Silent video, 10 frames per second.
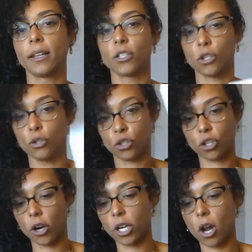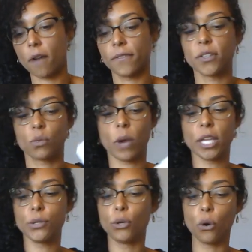So you started off this way.
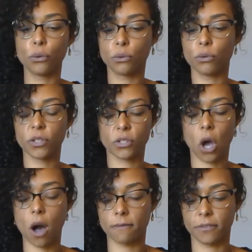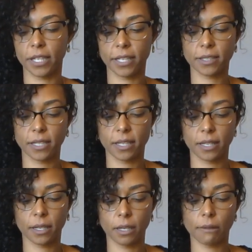You go through this conflict,
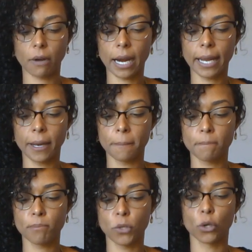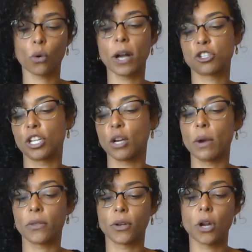right? You're questioning
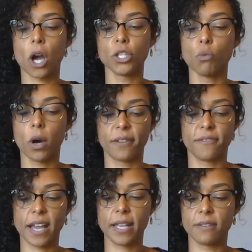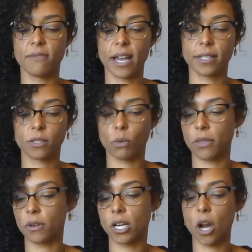whether or not you want to invest,
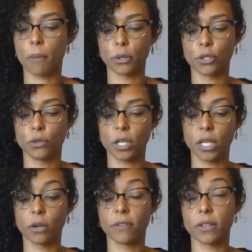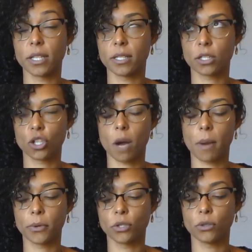whether in an opportunity, or if it is a job
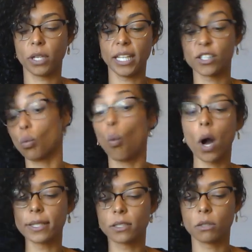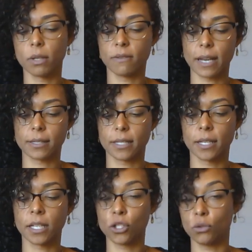opportunity, it's what to invest
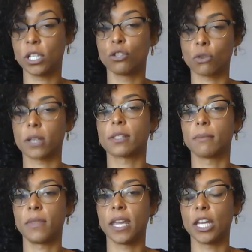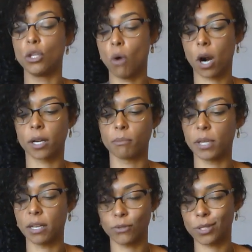in, because you did draw something and you are
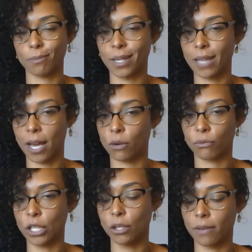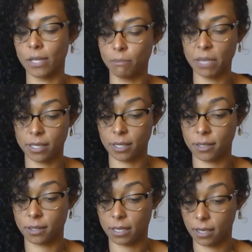competing for something that I don't think you have any
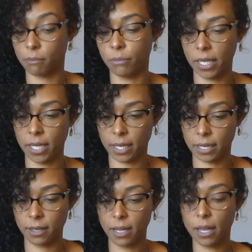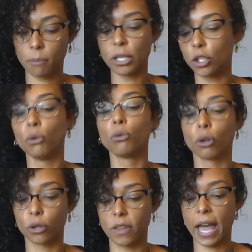business competing in. But you'll
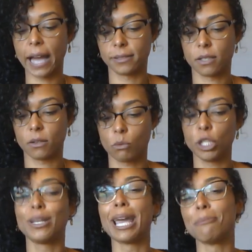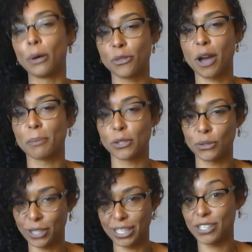learn that when you get both
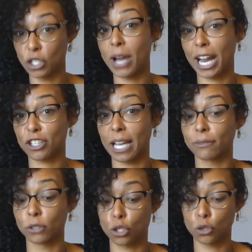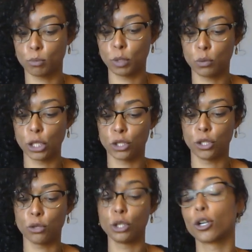opportunities and you actually have to choose between the
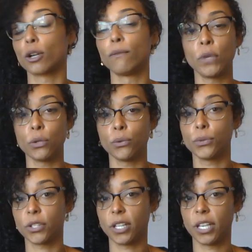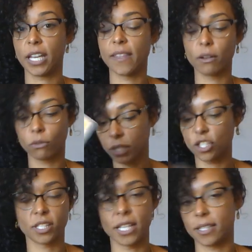two confused. And then it really
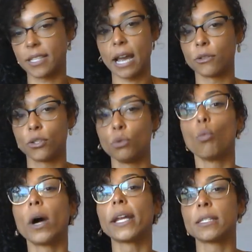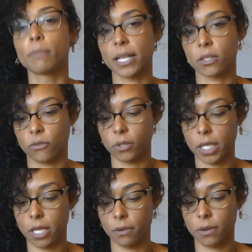just gets down to what is best for
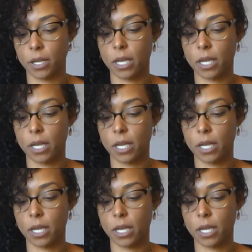Leo.